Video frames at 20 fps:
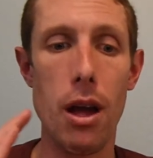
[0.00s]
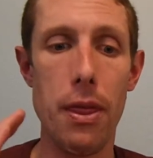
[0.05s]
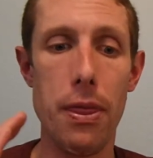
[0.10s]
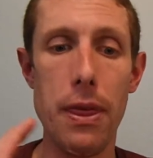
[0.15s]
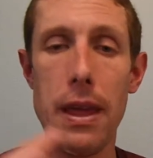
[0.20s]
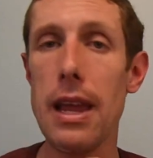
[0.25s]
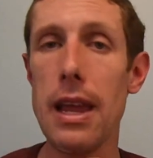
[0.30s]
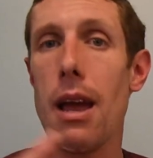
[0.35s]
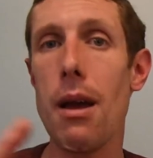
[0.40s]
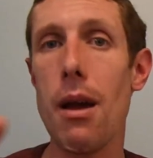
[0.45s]

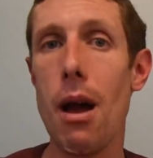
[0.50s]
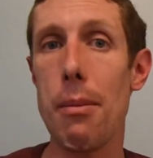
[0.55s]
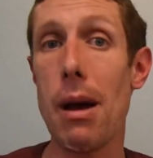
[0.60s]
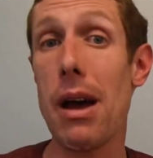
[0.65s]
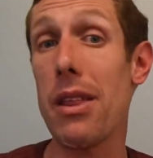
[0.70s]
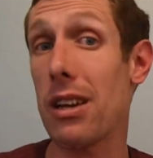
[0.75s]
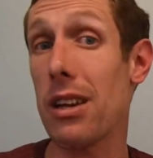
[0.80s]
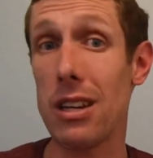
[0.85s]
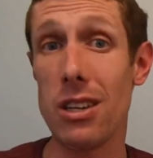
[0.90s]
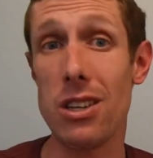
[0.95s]
think
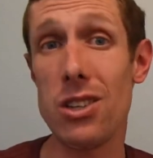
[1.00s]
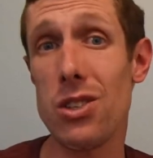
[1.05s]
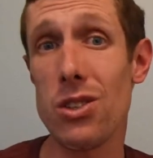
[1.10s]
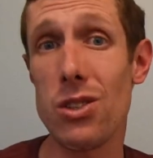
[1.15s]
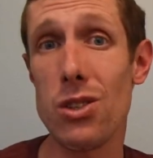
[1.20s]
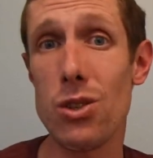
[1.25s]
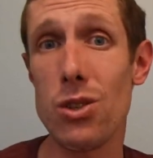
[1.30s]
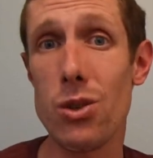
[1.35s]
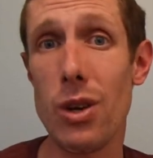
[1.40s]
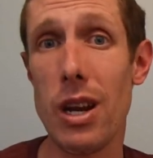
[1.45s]
about the
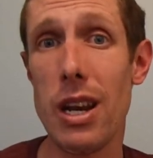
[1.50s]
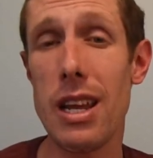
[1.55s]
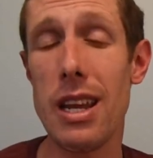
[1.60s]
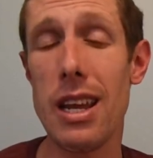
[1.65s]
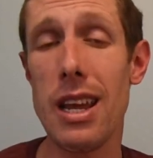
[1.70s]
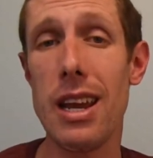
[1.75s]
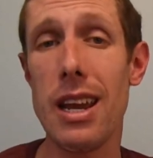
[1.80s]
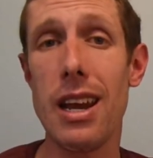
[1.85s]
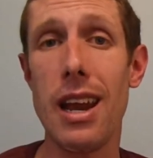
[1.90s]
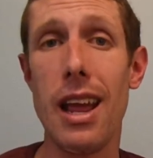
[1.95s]
conditions you're training
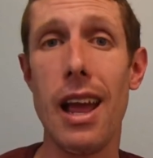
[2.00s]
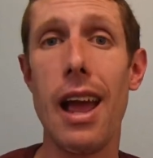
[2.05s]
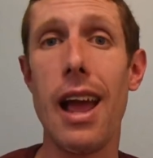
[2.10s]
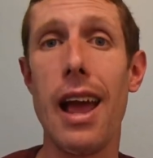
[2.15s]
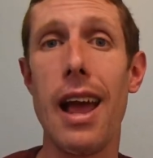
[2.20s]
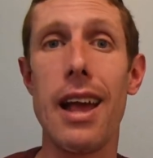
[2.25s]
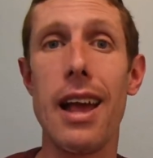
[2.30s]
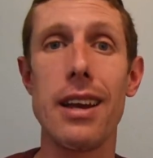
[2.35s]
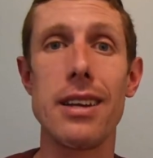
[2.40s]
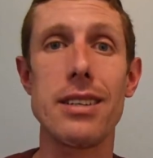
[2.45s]
in
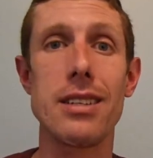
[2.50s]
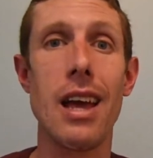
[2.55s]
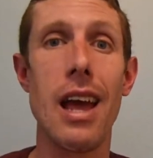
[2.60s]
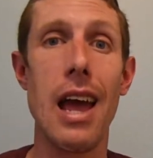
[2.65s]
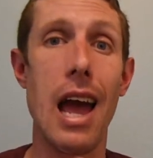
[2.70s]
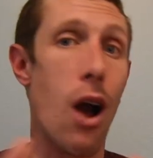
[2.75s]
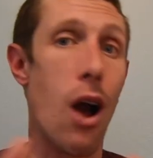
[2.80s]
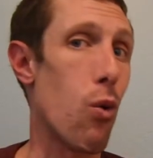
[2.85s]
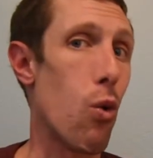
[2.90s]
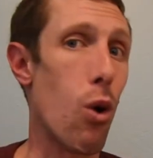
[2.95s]
and
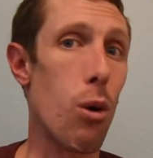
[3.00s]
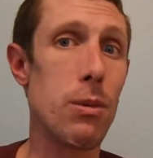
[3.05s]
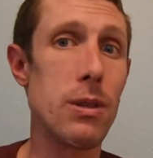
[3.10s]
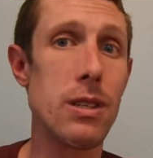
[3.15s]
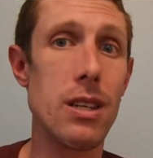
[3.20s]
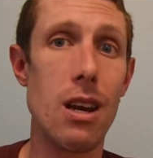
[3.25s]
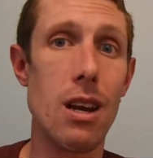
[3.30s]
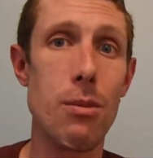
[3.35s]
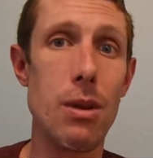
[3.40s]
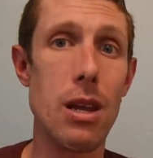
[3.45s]
how warm it's
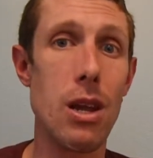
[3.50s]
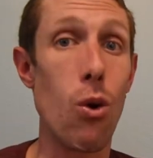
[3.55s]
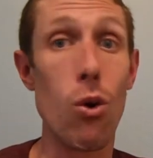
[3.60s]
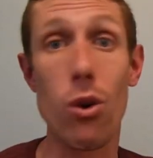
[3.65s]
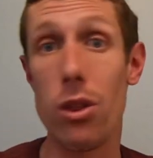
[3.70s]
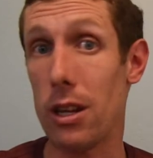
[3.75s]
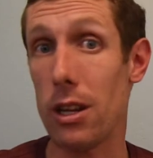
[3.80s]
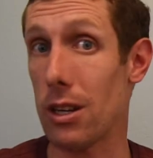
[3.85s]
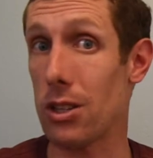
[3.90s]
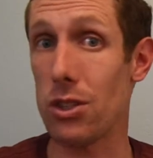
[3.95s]
going to be, or
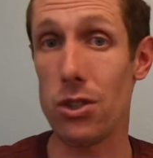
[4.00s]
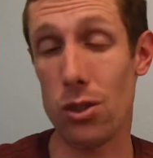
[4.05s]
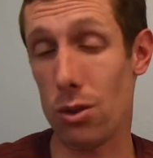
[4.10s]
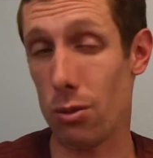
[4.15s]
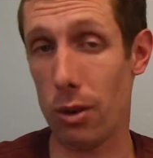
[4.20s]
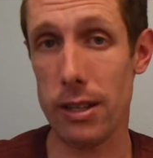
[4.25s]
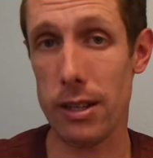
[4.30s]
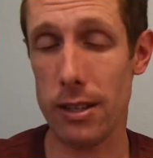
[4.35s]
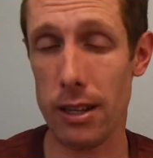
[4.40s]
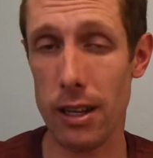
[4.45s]
the conditions you're
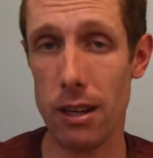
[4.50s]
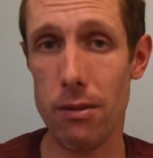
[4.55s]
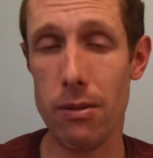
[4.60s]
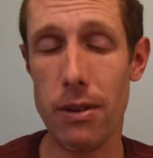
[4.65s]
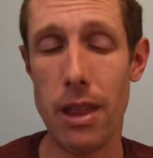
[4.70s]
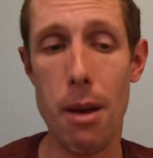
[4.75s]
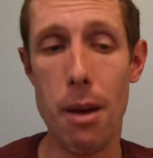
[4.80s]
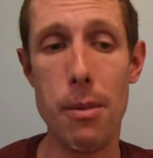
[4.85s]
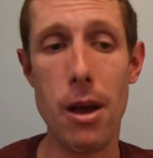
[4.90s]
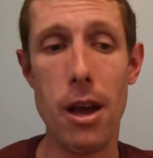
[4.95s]
racing in for
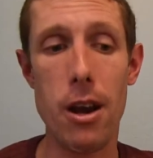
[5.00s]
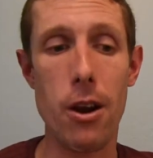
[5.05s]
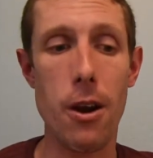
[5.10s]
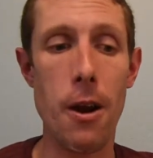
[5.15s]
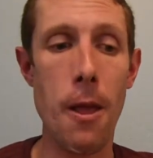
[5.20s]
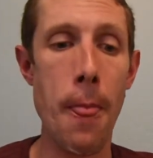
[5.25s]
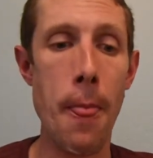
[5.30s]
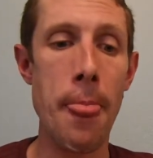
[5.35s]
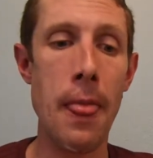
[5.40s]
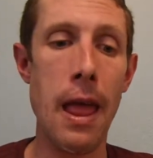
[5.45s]
that matter,
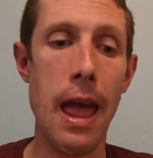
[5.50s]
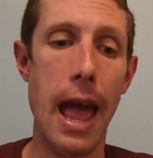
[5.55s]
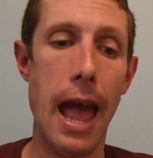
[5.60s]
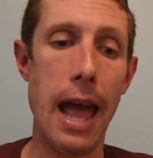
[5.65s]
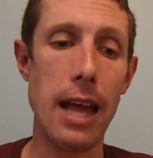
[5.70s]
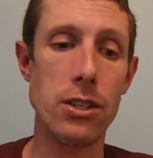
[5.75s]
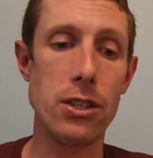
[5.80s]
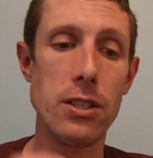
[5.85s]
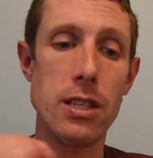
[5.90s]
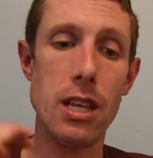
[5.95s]

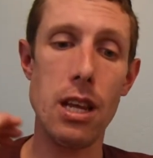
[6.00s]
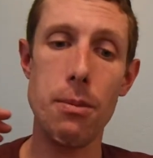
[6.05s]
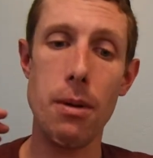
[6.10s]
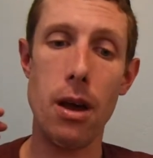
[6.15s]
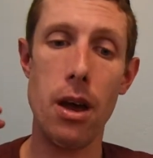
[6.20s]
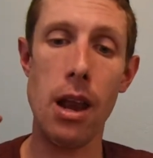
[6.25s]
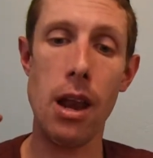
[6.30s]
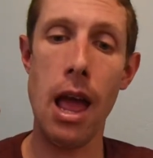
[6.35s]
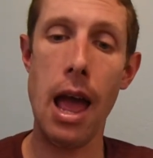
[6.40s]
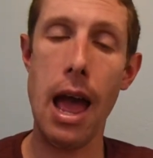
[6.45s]
and just think
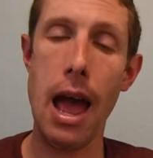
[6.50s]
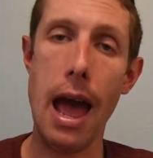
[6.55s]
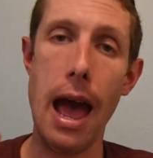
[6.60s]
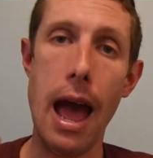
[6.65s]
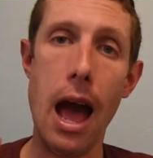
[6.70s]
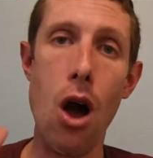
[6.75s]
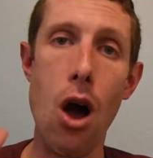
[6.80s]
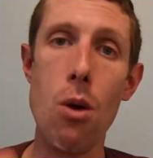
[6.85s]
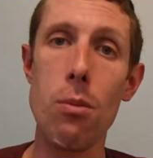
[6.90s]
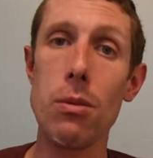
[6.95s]
about
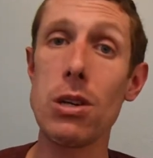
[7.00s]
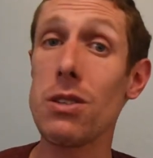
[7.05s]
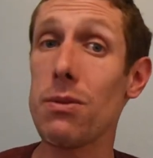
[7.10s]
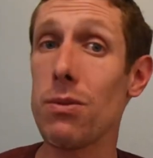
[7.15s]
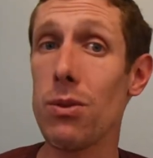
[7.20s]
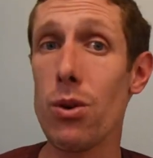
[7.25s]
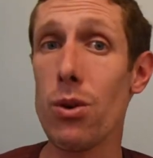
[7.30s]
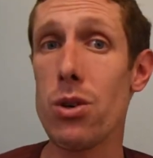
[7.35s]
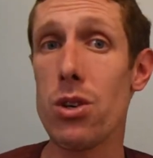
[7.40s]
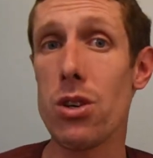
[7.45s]
how much
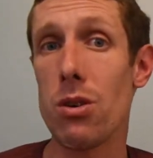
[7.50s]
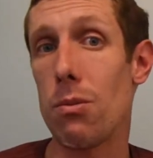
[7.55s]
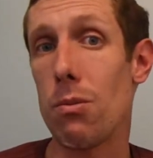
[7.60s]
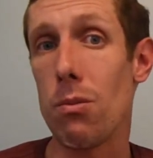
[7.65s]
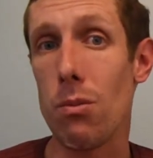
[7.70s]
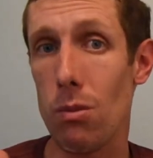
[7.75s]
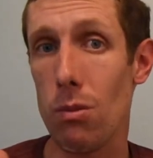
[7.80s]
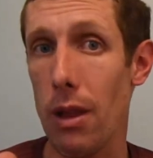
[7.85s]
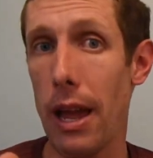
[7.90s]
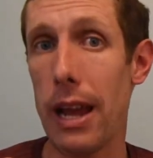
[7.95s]
fluid you're
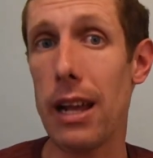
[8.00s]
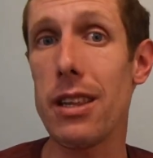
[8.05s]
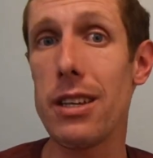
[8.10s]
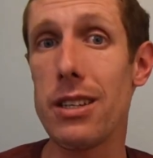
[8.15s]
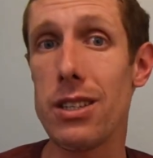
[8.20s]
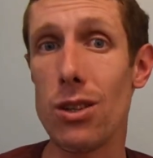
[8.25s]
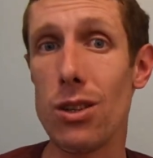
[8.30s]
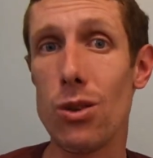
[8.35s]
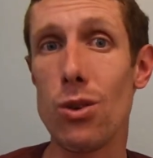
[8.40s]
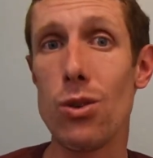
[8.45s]
likely
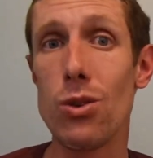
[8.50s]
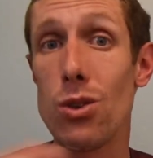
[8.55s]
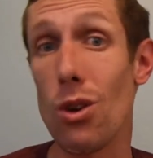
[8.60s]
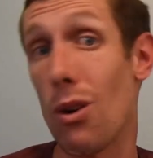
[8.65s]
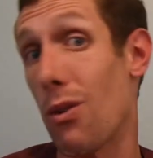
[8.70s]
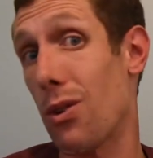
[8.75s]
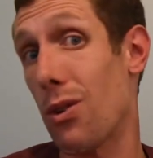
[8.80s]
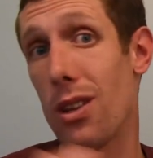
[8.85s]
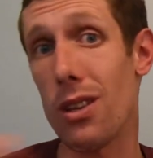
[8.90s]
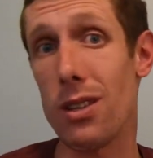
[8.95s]
to lose
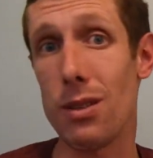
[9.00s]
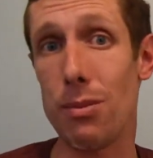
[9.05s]
over the